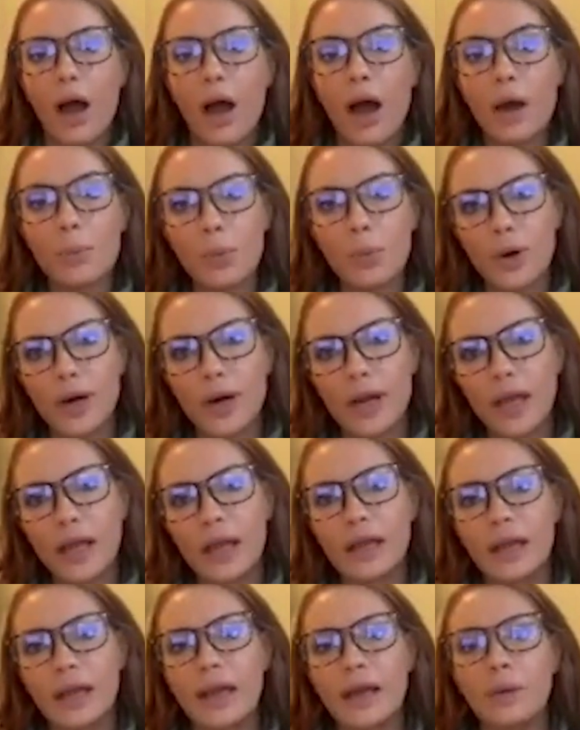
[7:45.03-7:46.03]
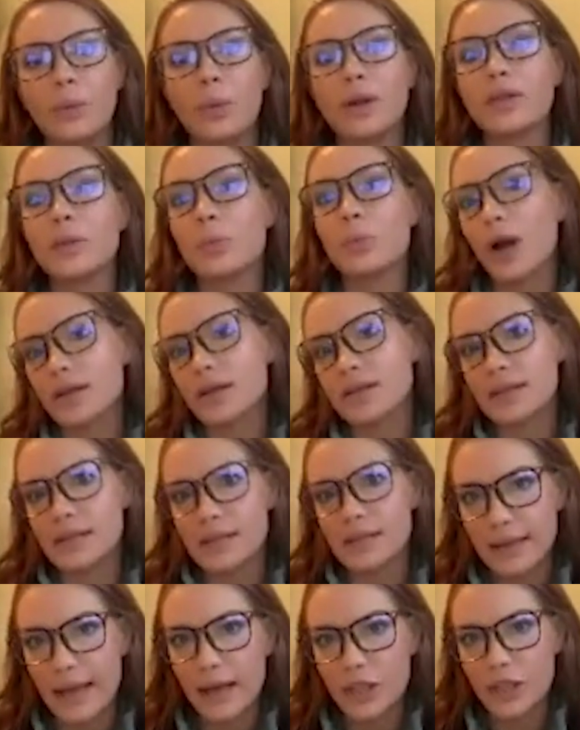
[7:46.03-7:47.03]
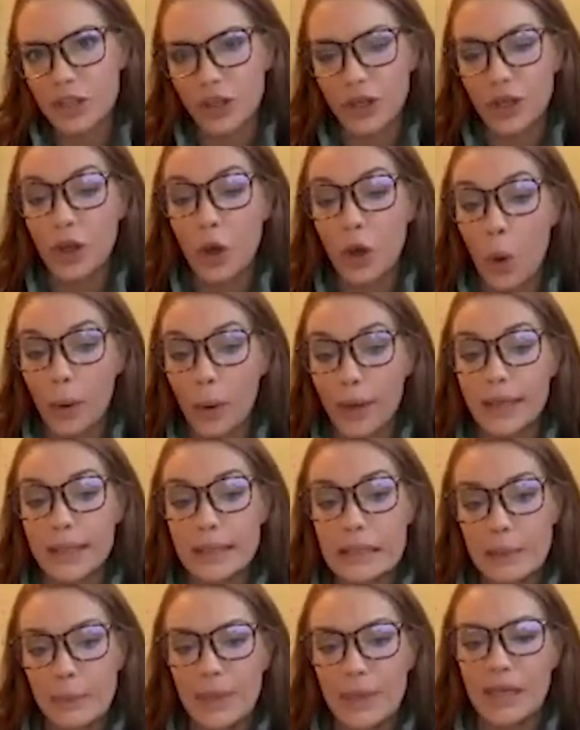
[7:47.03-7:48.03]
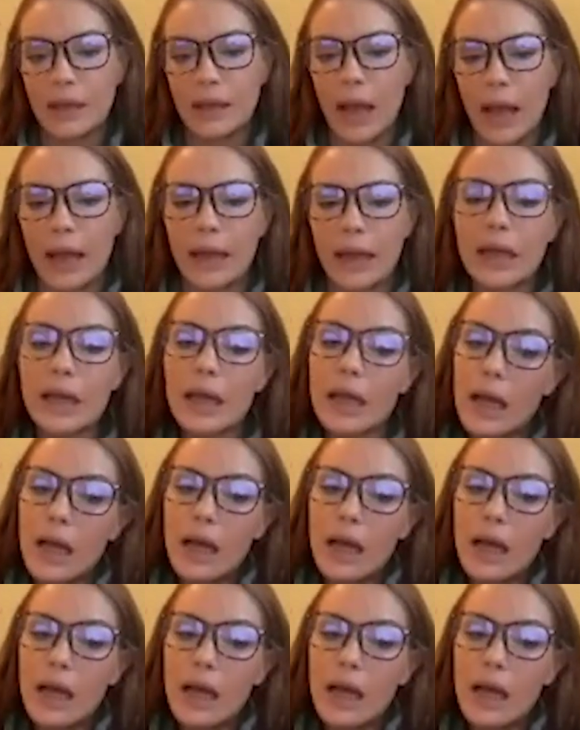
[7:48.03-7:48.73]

onboarding and what the process is actually going to be like.